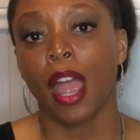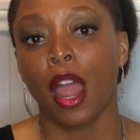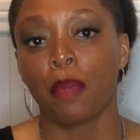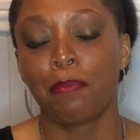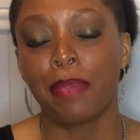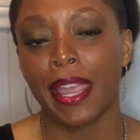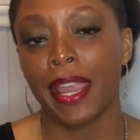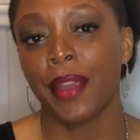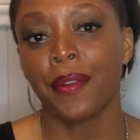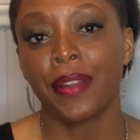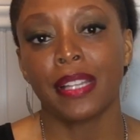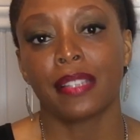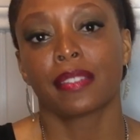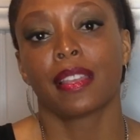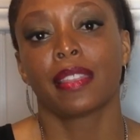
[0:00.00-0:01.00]
Our
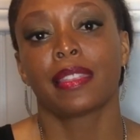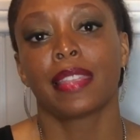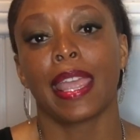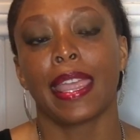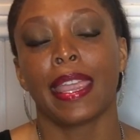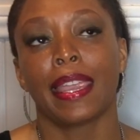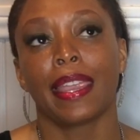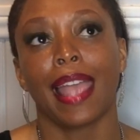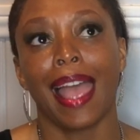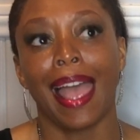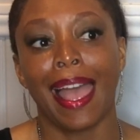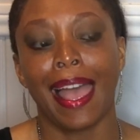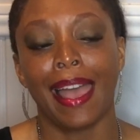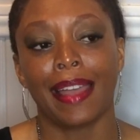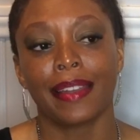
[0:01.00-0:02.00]
parents, they
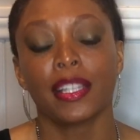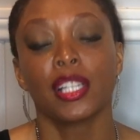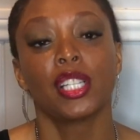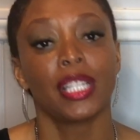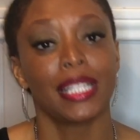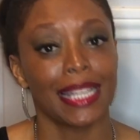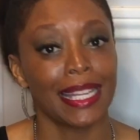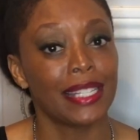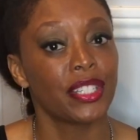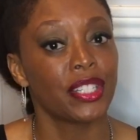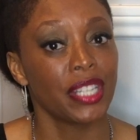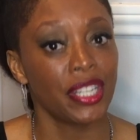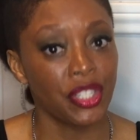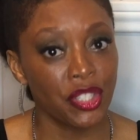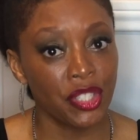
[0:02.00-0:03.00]
had good
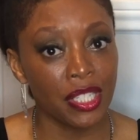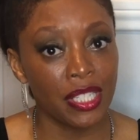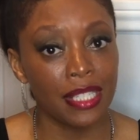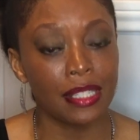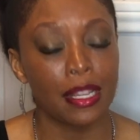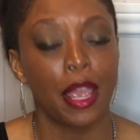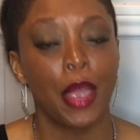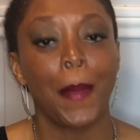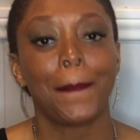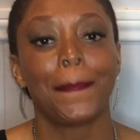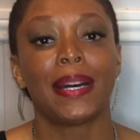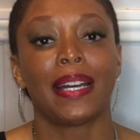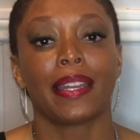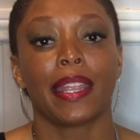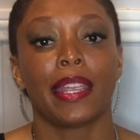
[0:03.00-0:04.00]
intentions,
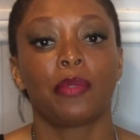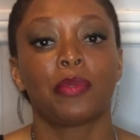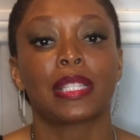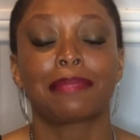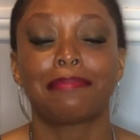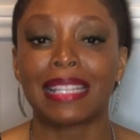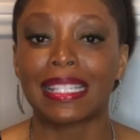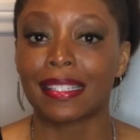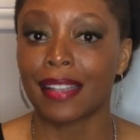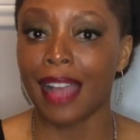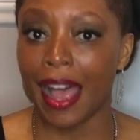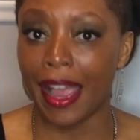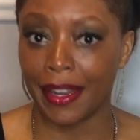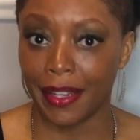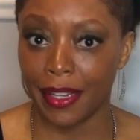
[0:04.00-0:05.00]
but it was
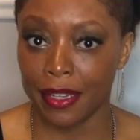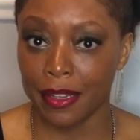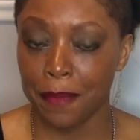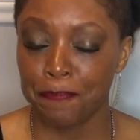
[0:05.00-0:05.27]
misguided.